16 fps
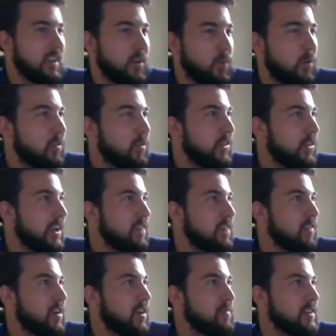Well, thank you
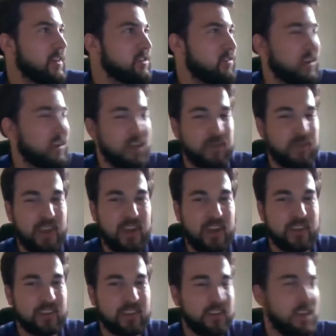very much for coming
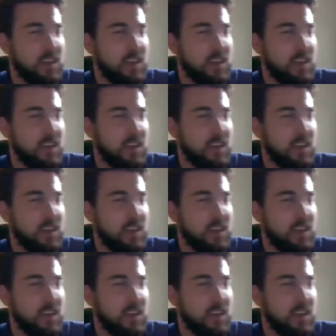out.